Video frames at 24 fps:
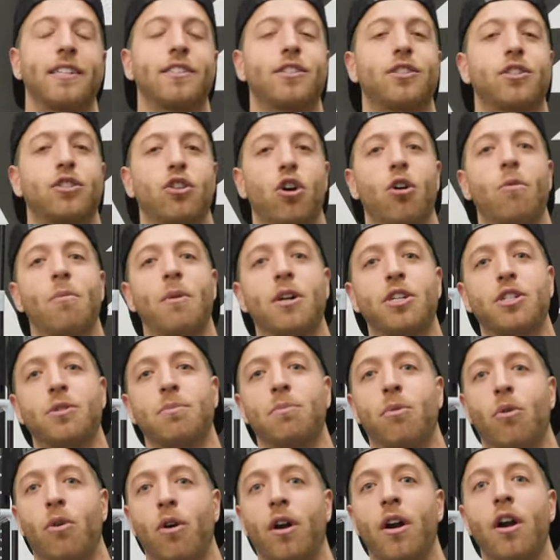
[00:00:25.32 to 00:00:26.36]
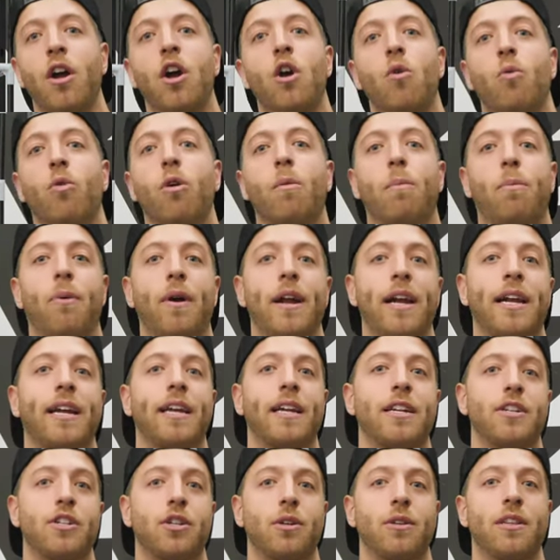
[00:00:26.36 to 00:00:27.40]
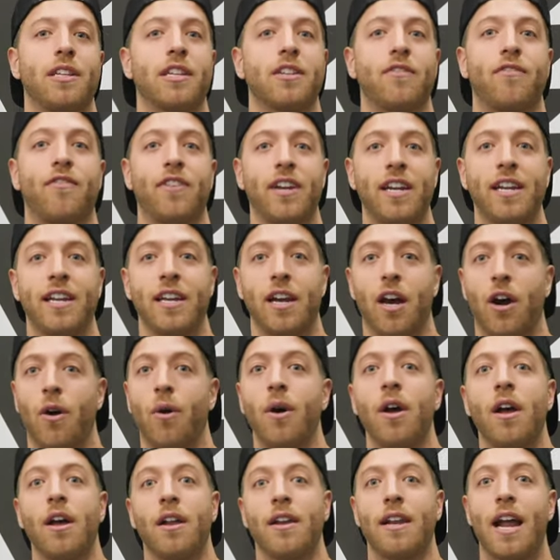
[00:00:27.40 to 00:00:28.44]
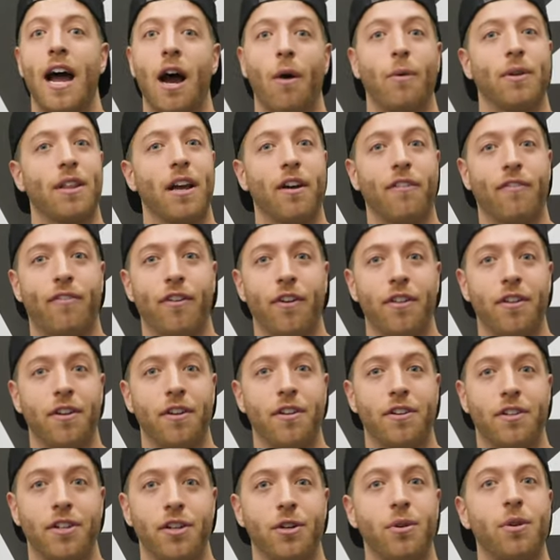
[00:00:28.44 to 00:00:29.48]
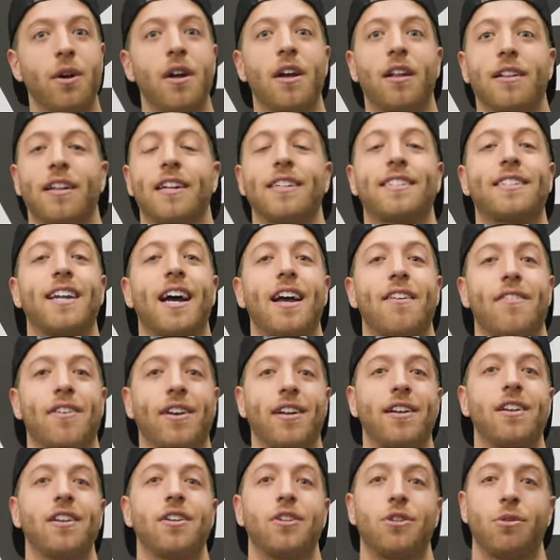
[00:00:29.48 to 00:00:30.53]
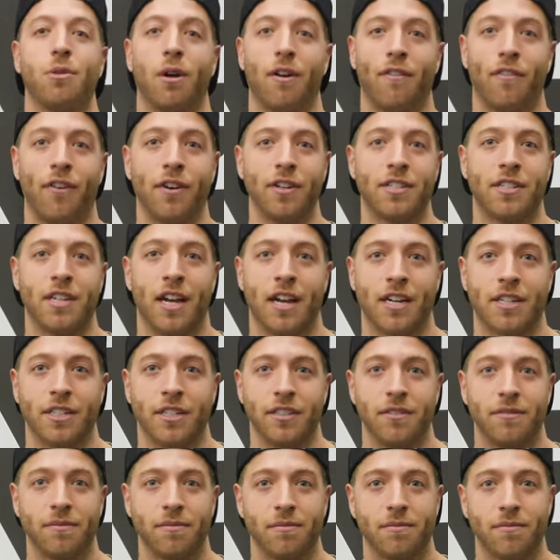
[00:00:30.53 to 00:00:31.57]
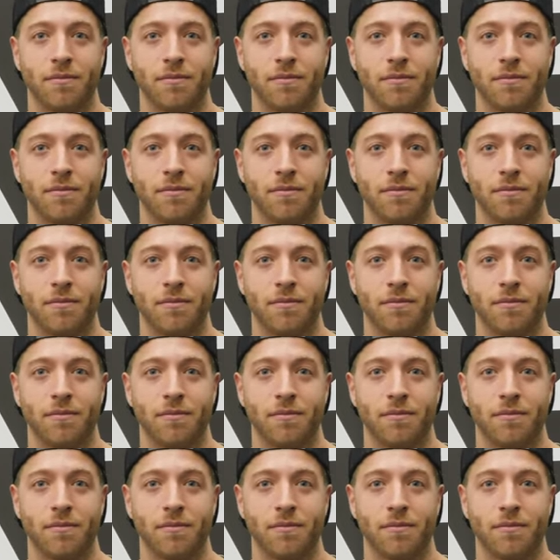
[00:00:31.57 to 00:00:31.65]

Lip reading: and so much more will break into this video. Now, without further ado, let's dive in to our first section.